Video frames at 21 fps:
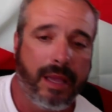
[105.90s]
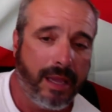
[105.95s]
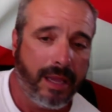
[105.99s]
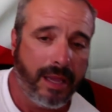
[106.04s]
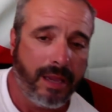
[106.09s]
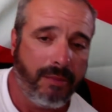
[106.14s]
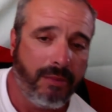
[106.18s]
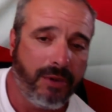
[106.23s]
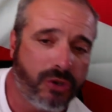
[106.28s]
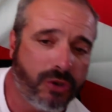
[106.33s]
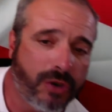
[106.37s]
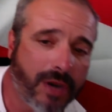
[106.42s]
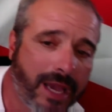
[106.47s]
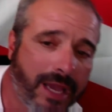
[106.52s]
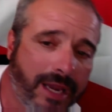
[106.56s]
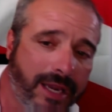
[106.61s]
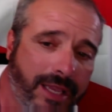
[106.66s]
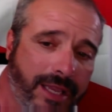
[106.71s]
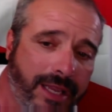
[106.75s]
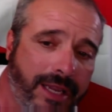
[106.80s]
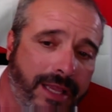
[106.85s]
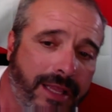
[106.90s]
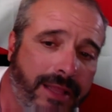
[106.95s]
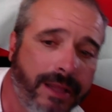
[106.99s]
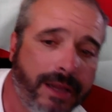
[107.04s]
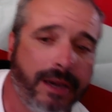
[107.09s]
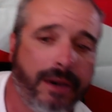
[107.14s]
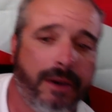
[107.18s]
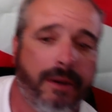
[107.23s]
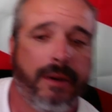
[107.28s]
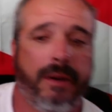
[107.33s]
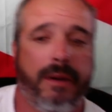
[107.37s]
And we try to get in
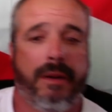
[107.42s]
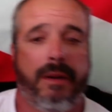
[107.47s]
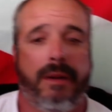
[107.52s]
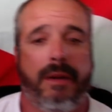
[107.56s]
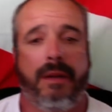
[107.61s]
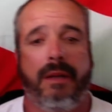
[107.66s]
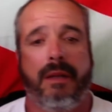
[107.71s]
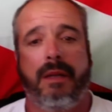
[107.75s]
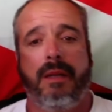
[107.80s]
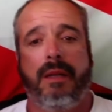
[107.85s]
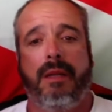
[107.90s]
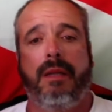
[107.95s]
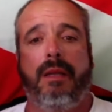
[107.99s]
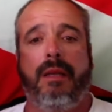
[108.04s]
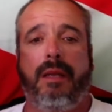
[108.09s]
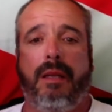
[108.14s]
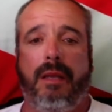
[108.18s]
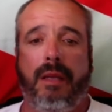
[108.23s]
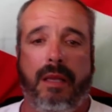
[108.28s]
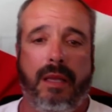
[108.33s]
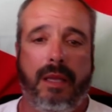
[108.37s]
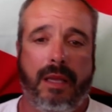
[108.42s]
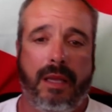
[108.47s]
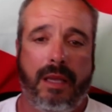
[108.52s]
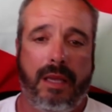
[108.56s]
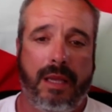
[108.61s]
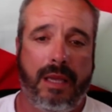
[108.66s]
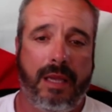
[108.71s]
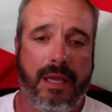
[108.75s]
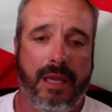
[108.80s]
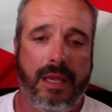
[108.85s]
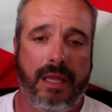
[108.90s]
there
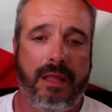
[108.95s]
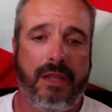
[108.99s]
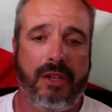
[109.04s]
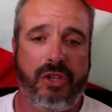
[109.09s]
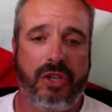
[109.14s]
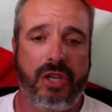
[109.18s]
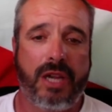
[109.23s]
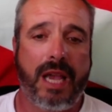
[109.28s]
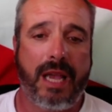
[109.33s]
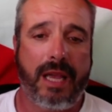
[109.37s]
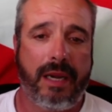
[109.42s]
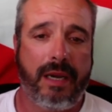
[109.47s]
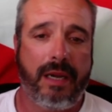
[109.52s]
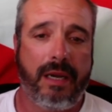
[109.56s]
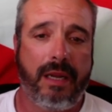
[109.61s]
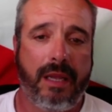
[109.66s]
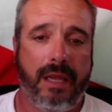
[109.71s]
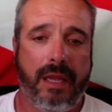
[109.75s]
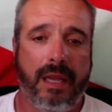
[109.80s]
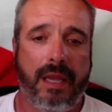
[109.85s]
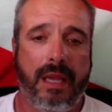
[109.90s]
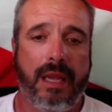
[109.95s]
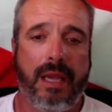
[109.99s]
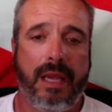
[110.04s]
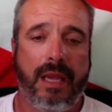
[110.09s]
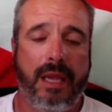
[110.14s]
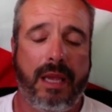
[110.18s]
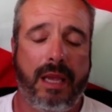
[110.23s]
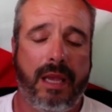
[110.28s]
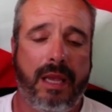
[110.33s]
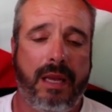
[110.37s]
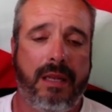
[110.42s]
and get the shot.
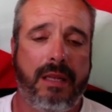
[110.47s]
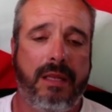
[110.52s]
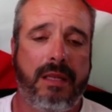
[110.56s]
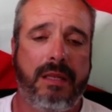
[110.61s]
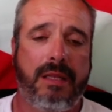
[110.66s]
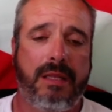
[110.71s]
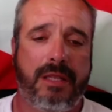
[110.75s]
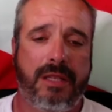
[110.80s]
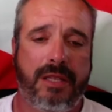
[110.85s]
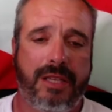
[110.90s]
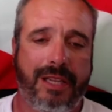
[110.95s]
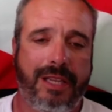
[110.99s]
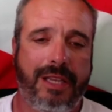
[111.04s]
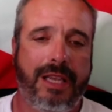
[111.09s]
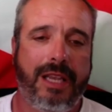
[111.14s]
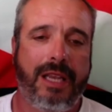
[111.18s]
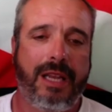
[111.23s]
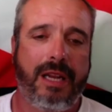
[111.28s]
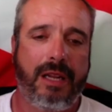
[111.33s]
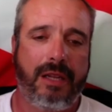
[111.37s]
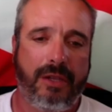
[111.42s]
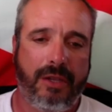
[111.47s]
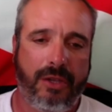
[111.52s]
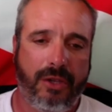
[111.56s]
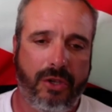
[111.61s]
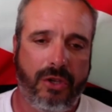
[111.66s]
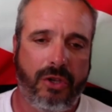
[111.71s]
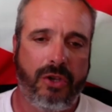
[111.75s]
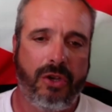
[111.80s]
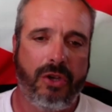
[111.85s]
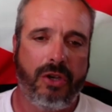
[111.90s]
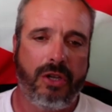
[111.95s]
And to get a
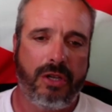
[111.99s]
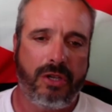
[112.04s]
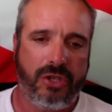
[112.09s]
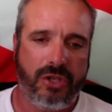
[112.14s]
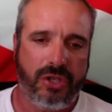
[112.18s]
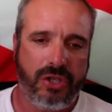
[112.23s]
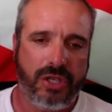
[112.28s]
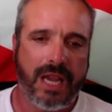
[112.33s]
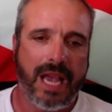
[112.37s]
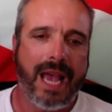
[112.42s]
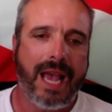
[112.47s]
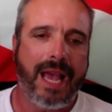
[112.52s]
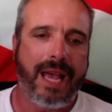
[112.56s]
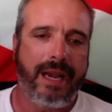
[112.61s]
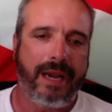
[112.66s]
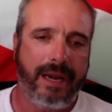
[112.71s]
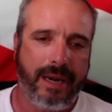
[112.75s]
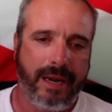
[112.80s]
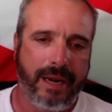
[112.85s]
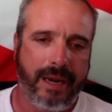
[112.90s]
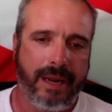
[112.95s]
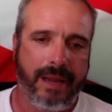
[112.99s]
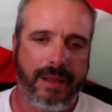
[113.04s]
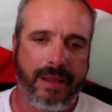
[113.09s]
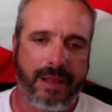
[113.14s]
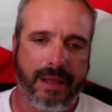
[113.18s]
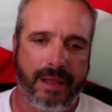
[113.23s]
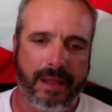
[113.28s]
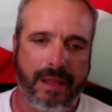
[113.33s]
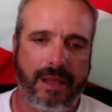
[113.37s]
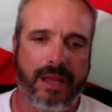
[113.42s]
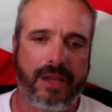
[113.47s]
good shot,
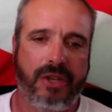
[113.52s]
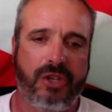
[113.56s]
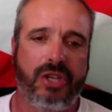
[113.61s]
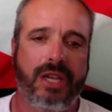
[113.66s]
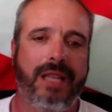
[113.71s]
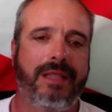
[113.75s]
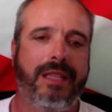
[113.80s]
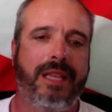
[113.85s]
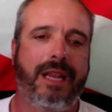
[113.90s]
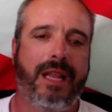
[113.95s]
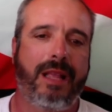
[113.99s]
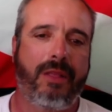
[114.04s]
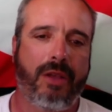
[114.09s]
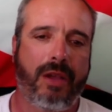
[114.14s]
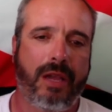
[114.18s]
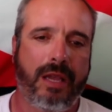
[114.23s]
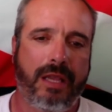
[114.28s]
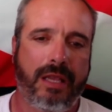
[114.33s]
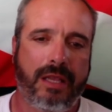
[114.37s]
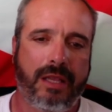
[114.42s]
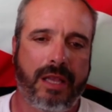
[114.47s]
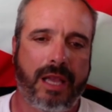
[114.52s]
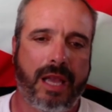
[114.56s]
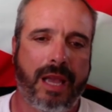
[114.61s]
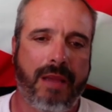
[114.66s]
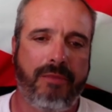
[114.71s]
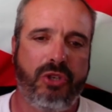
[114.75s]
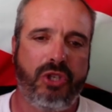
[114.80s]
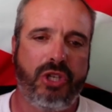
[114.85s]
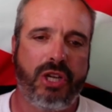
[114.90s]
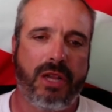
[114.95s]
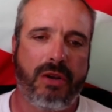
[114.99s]
a shot that I like,
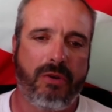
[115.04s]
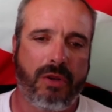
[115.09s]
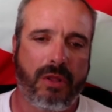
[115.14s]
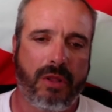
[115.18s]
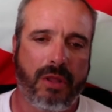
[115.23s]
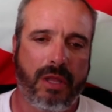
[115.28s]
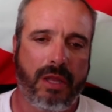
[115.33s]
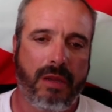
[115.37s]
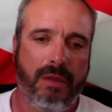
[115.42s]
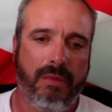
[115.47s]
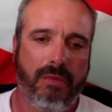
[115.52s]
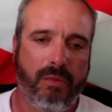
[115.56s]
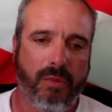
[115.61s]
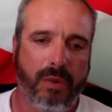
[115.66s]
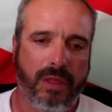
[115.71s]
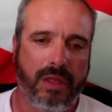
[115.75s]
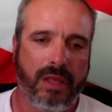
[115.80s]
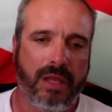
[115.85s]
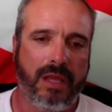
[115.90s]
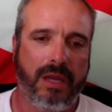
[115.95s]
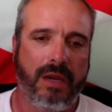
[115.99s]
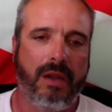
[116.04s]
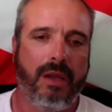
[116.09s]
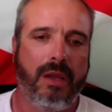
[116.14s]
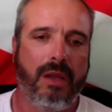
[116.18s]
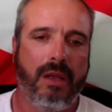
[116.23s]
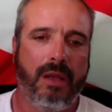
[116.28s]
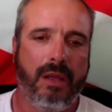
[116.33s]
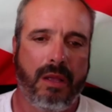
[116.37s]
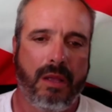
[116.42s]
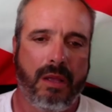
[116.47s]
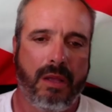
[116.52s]
I'm generally within
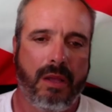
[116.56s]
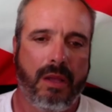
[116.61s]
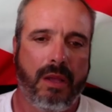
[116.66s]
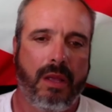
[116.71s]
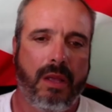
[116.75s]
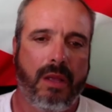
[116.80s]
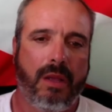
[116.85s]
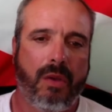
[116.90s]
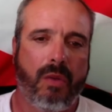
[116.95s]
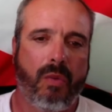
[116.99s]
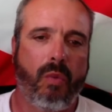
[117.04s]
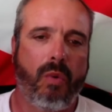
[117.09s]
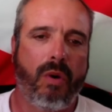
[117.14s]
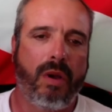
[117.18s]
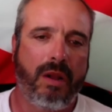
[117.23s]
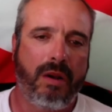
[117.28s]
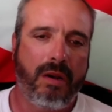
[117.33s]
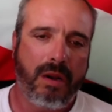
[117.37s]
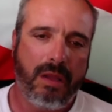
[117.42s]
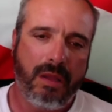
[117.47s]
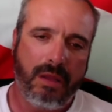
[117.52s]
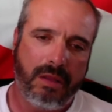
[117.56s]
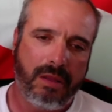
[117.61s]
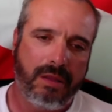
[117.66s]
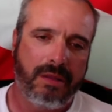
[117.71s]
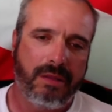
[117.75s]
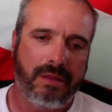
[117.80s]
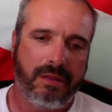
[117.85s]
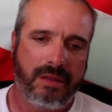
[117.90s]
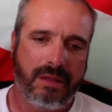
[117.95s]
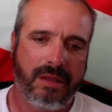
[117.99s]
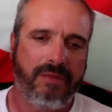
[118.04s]
one
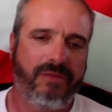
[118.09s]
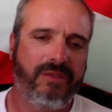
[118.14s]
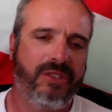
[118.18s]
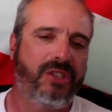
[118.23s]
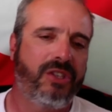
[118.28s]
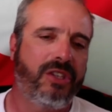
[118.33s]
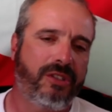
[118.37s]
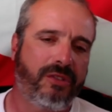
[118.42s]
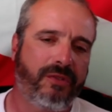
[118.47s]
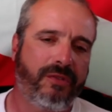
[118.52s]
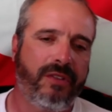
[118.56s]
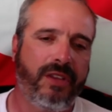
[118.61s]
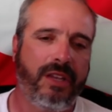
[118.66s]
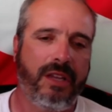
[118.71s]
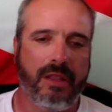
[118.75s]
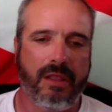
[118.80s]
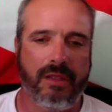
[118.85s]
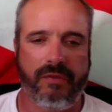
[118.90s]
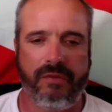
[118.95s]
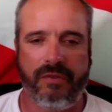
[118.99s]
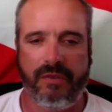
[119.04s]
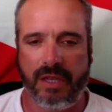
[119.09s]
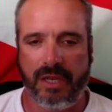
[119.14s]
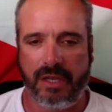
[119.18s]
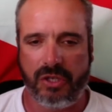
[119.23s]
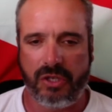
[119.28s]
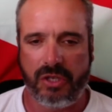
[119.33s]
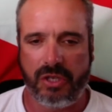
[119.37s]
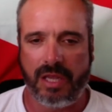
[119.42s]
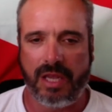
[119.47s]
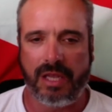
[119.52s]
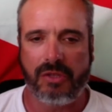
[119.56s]
to six feet of the
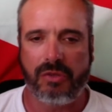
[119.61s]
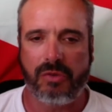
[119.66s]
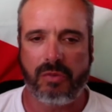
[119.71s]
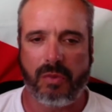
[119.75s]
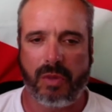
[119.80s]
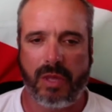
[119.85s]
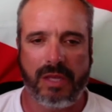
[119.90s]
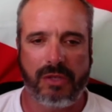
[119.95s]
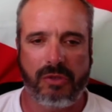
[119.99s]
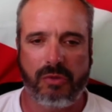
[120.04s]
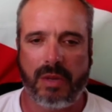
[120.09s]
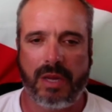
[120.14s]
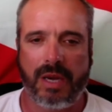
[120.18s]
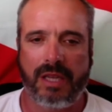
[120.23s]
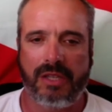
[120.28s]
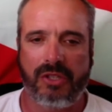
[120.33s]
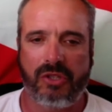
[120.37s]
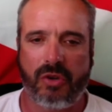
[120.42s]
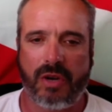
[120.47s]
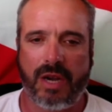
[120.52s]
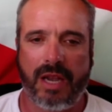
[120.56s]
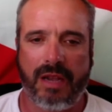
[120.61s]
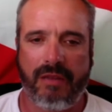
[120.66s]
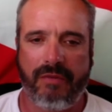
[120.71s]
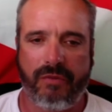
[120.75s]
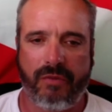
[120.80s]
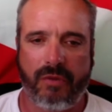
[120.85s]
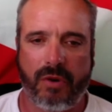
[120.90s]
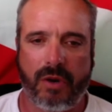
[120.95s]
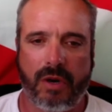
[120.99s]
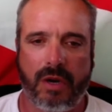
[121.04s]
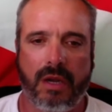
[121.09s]
fish. That's that's what I strive
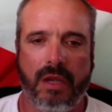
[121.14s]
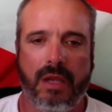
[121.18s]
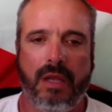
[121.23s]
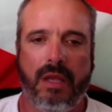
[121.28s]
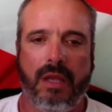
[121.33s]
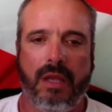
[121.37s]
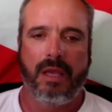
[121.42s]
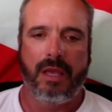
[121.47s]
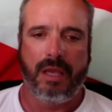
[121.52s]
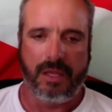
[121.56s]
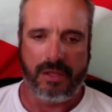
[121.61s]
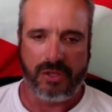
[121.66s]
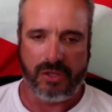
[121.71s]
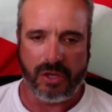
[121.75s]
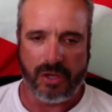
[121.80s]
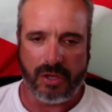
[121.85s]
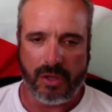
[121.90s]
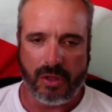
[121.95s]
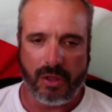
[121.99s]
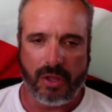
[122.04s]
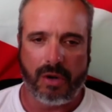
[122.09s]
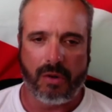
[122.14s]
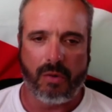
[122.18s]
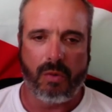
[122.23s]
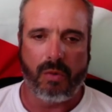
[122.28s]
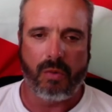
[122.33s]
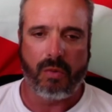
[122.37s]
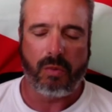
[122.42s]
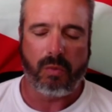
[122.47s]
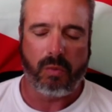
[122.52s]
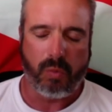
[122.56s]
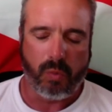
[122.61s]
for. It took a
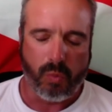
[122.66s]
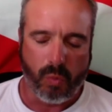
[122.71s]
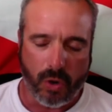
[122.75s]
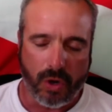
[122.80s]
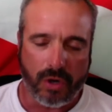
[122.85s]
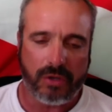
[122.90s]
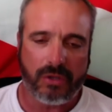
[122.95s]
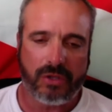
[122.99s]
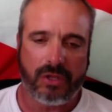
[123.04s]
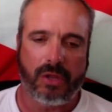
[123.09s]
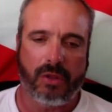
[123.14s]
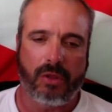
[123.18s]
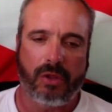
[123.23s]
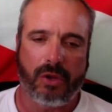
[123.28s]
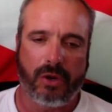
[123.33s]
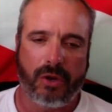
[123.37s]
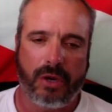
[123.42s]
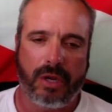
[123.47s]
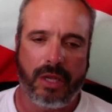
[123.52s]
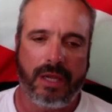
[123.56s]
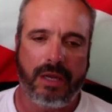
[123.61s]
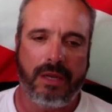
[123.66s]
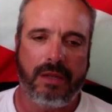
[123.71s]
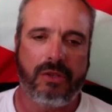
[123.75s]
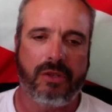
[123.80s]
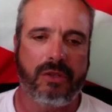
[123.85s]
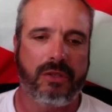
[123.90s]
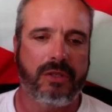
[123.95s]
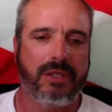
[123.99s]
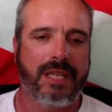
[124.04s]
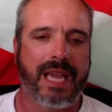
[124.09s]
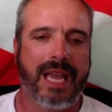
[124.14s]
little work to learn it. it
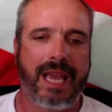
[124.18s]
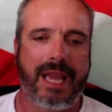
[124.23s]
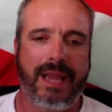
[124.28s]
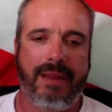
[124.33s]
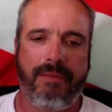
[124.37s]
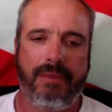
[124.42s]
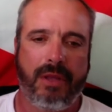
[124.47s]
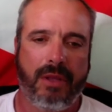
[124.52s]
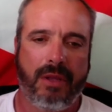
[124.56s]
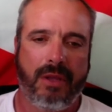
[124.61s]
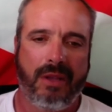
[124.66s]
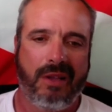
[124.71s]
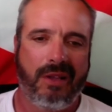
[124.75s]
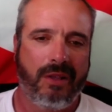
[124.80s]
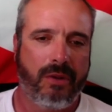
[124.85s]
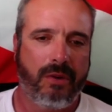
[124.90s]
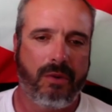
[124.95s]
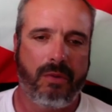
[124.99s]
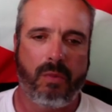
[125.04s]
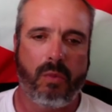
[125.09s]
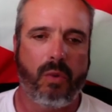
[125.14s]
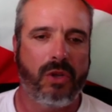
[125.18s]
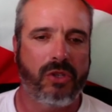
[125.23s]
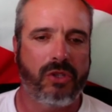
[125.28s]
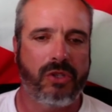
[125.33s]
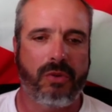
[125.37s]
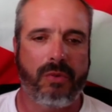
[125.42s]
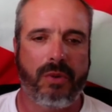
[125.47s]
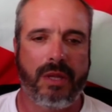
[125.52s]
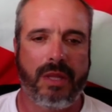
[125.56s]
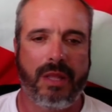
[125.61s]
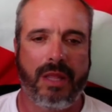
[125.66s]
took time there
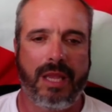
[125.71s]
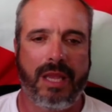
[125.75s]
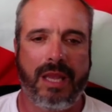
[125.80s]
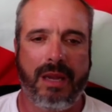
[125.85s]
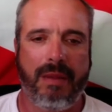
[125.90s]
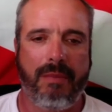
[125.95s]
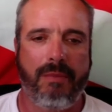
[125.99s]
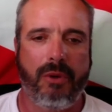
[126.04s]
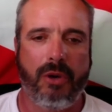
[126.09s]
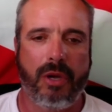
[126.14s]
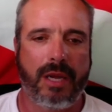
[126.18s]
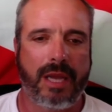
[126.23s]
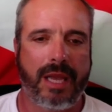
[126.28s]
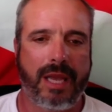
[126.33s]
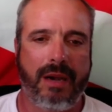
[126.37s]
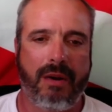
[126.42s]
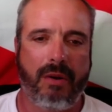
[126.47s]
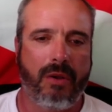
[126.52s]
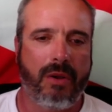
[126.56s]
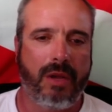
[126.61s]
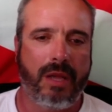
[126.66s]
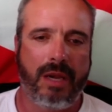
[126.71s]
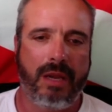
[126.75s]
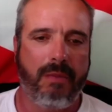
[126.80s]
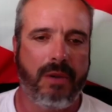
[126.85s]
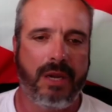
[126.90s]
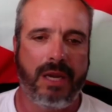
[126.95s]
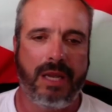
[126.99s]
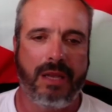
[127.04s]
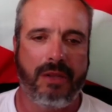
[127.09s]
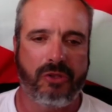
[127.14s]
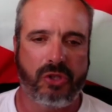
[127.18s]
wasn't really any book. I don't know
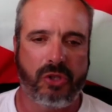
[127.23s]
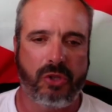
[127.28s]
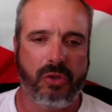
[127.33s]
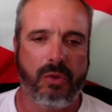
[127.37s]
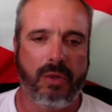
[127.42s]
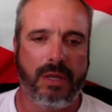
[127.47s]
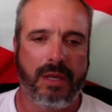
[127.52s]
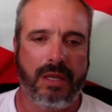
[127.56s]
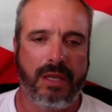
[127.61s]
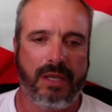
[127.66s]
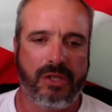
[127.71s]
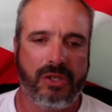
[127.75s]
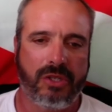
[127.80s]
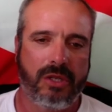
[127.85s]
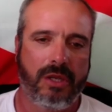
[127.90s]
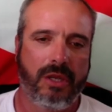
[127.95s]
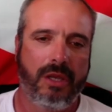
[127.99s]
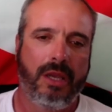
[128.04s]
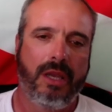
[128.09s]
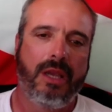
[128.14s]
anybody else doing this.